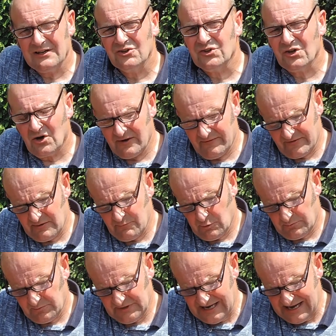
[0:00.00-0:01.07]
a little diaphragm
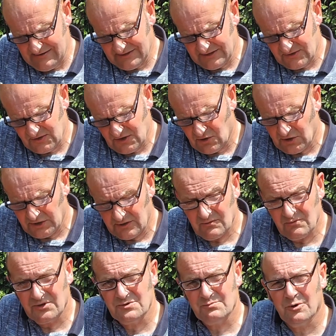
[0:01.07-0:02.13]
up and down inside,
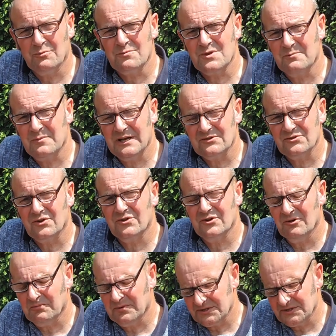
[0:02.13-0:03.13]
which pumps the petrol through